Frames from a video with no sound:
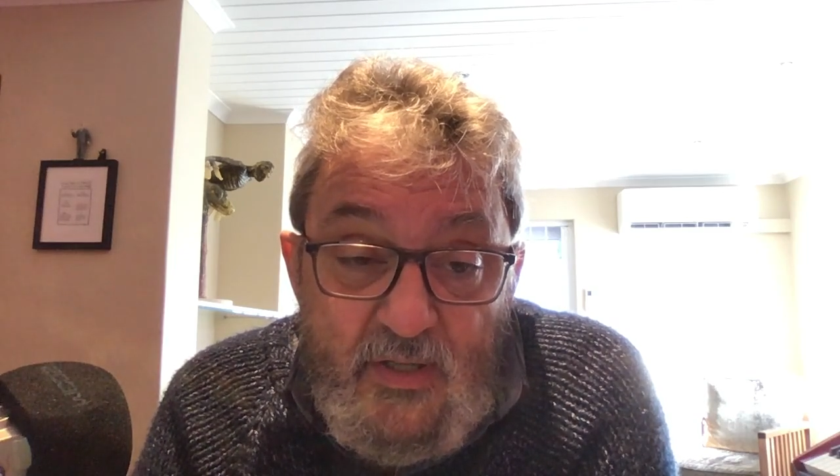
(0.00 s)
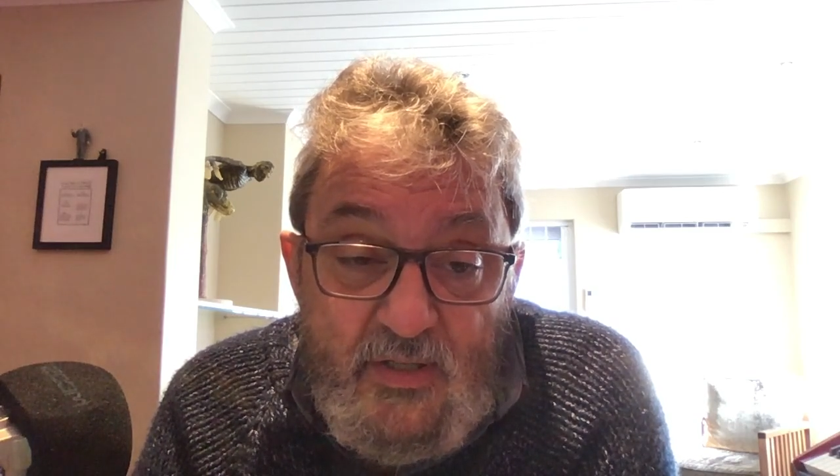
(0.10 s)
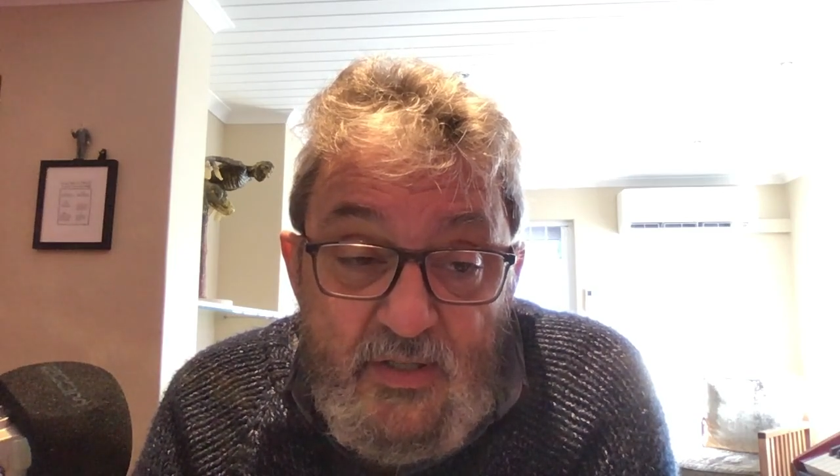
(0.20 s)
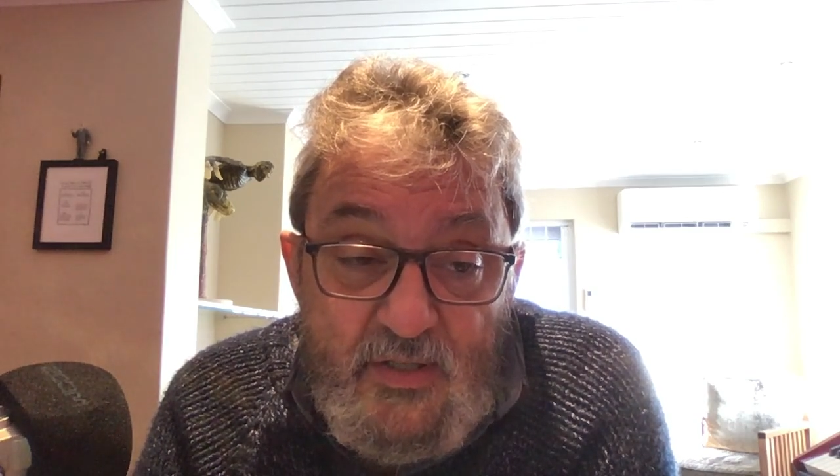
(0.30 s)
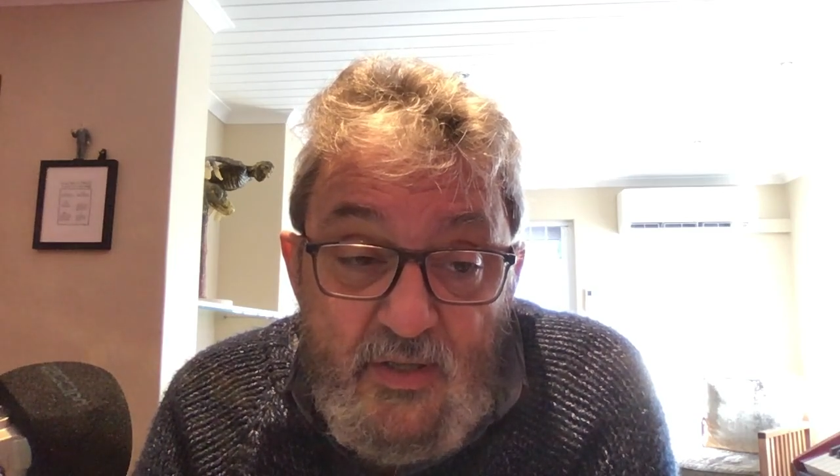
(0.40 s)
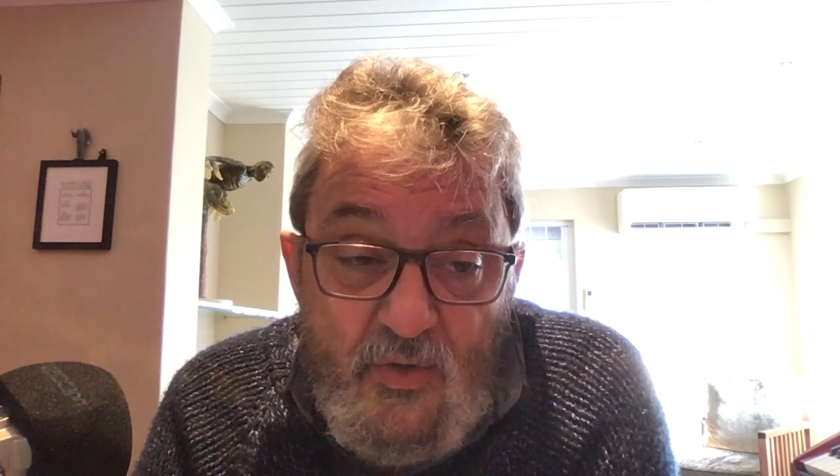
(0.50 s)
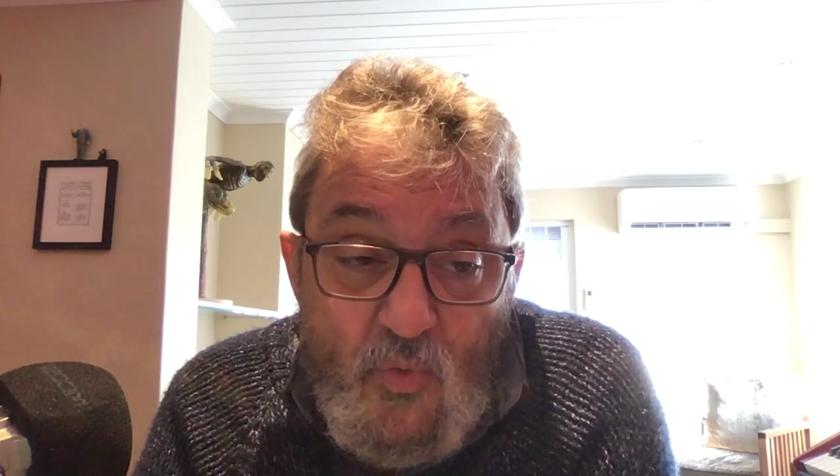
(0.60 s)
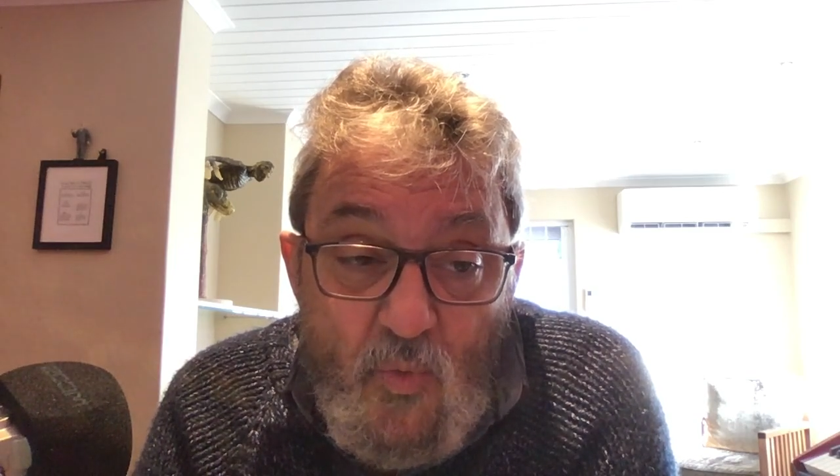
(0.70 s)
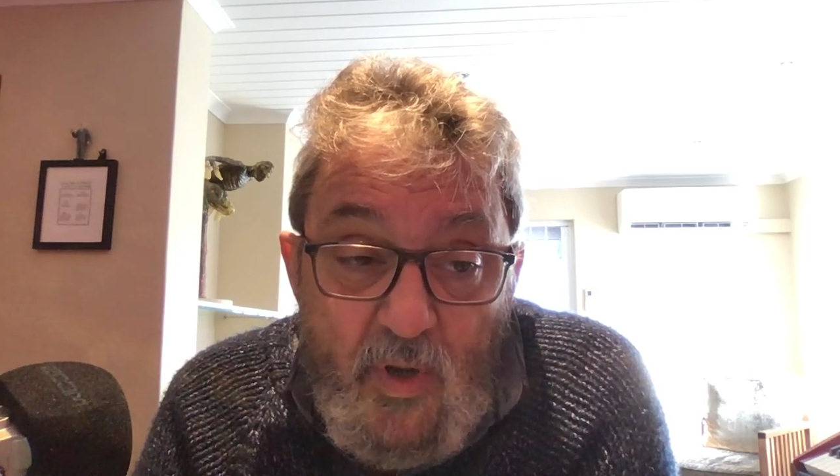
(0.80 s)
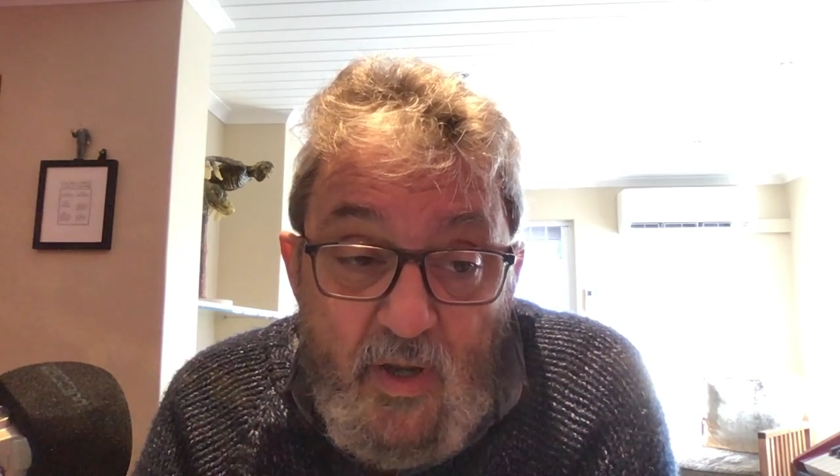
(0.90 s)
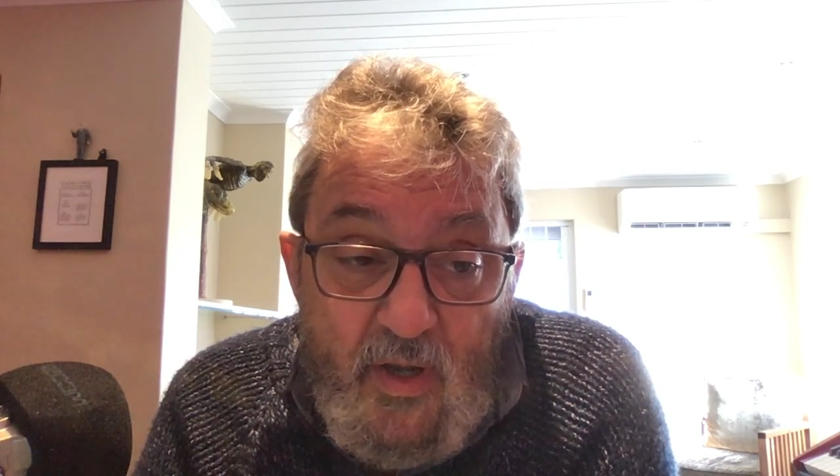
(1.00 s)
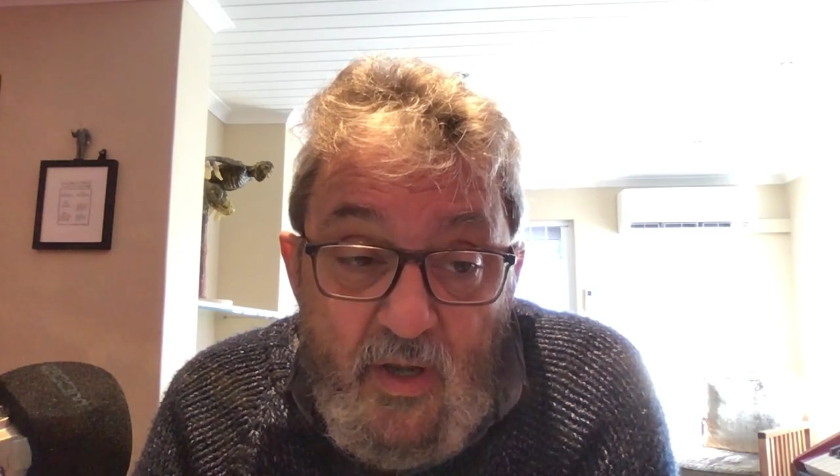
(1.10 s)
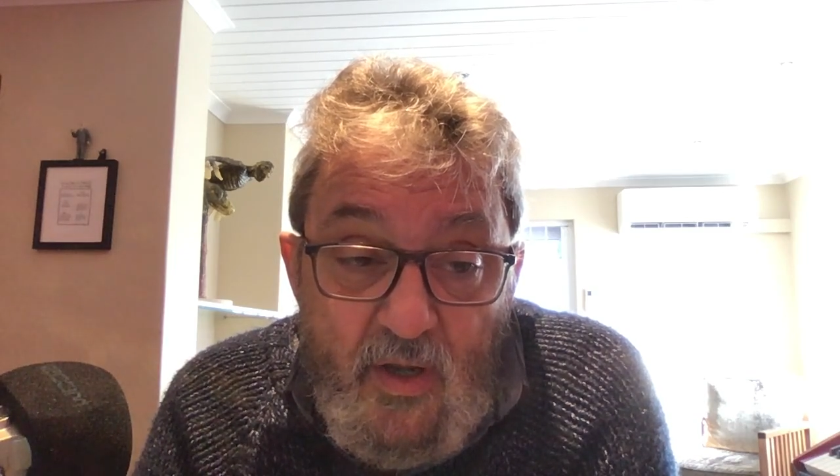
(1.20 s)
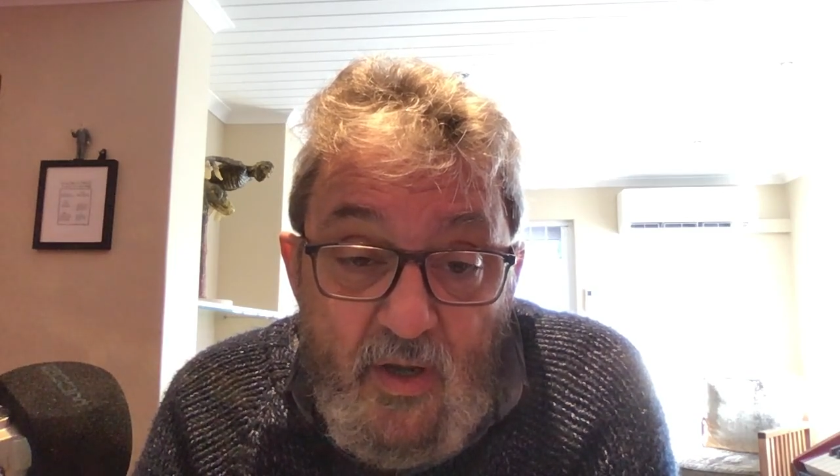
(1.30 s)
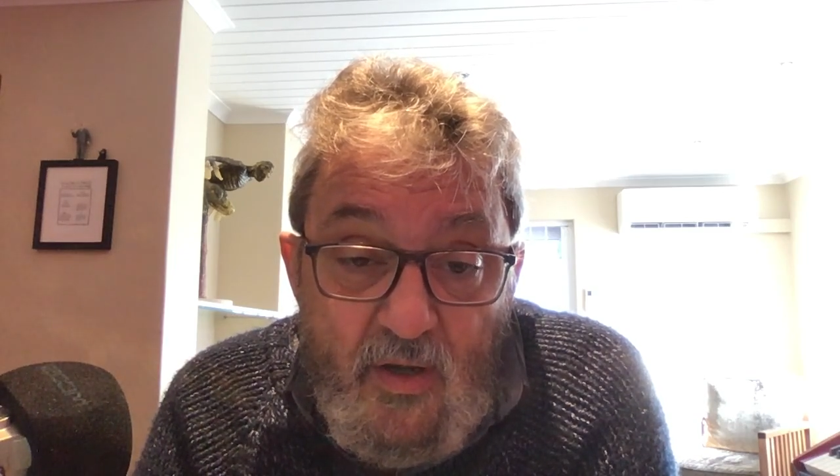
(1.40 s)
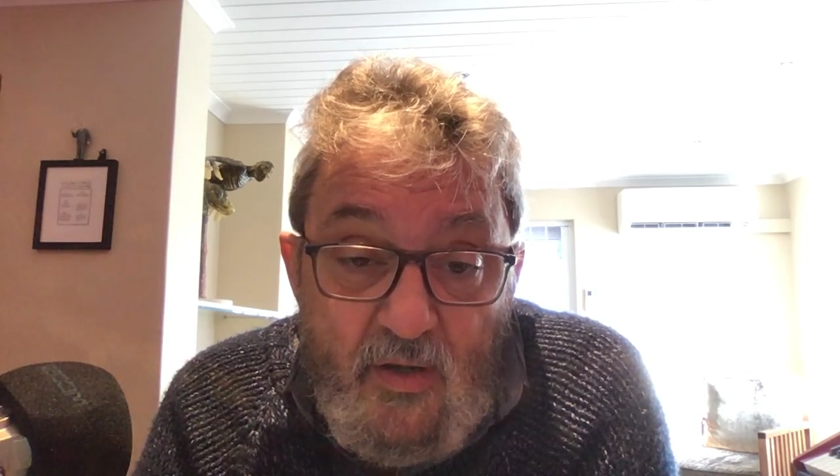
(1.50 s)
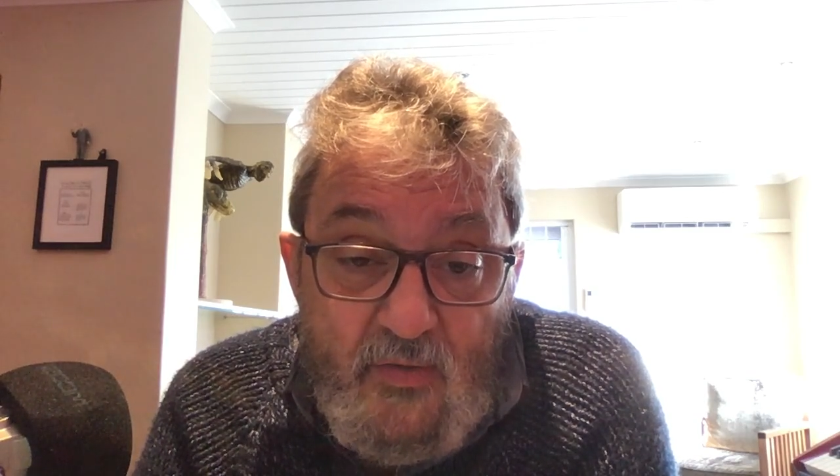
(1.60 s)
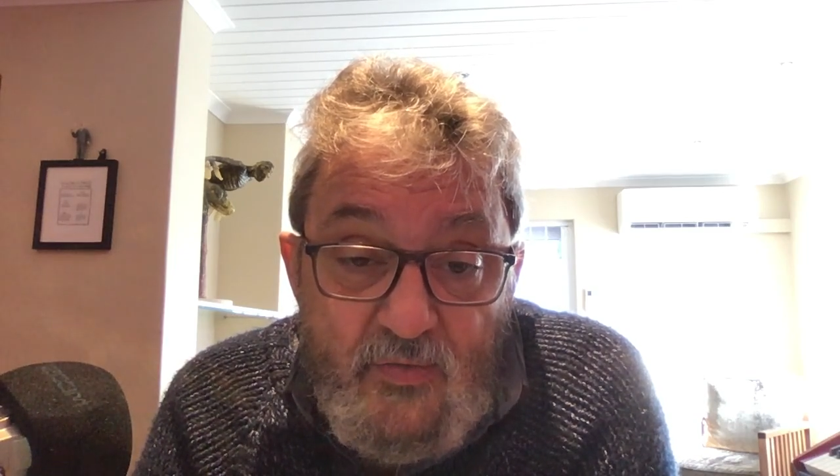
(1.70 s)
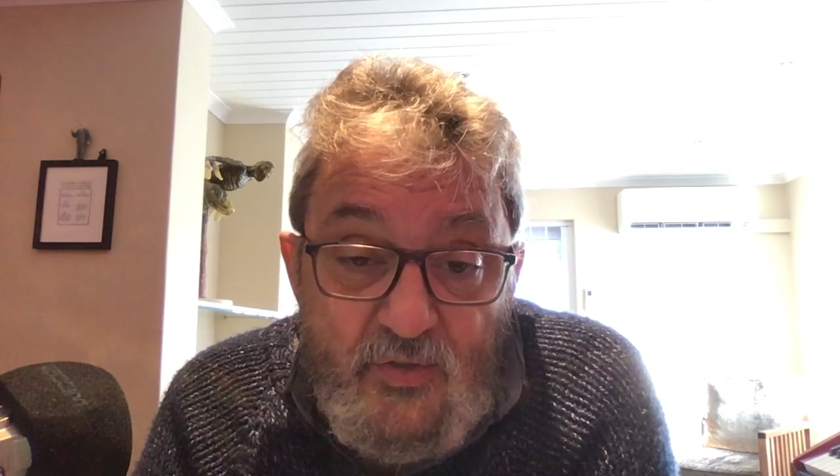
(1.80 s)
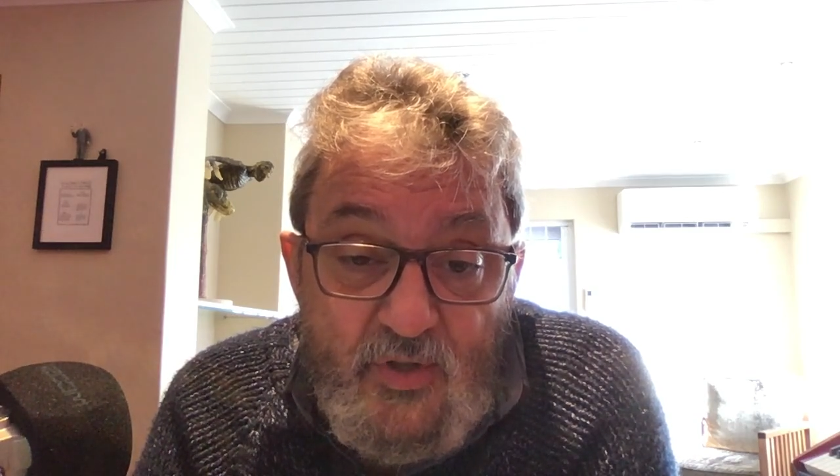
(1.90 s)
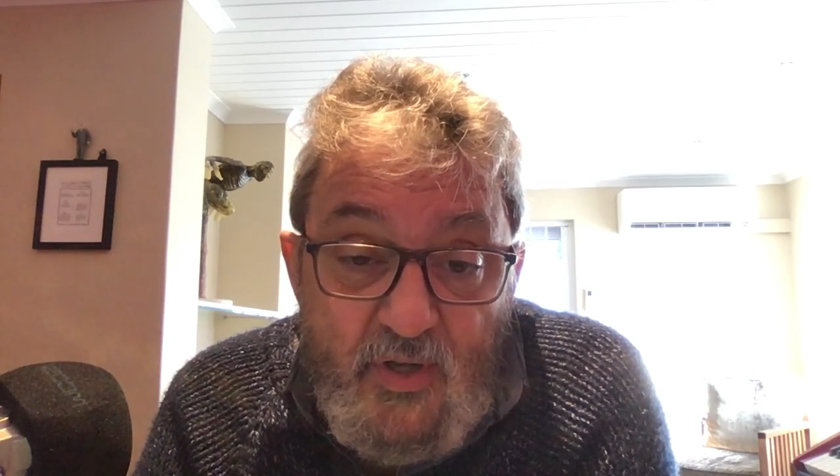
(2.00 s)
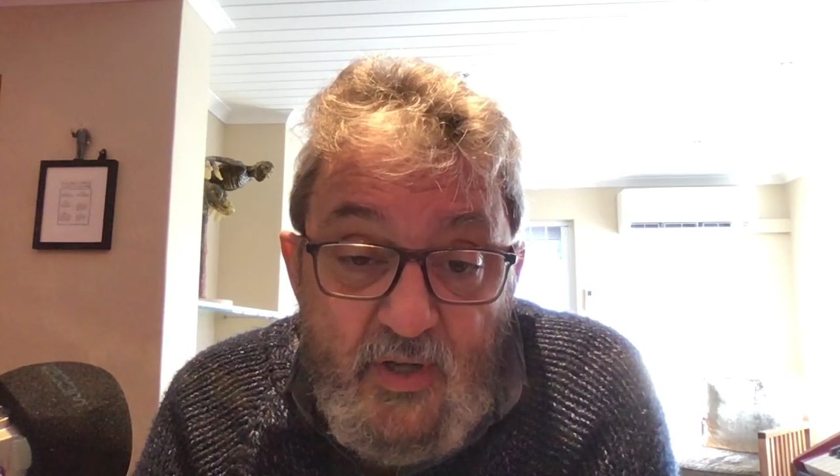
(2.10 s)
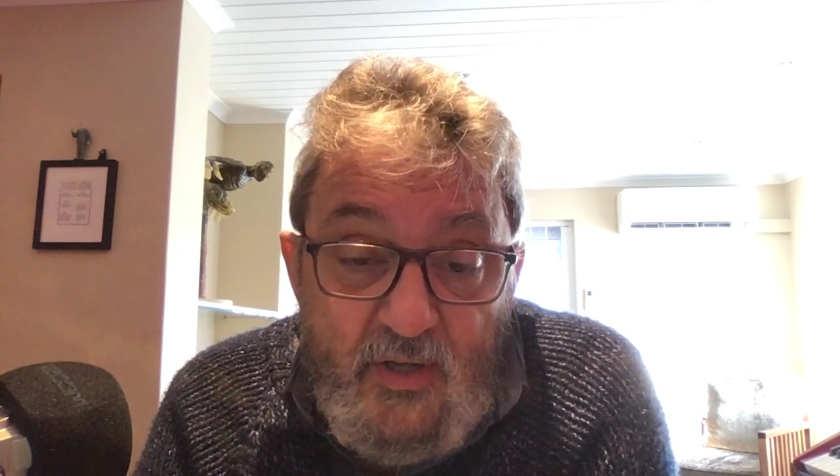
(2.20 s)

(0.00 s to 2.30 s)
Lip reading: because for me it's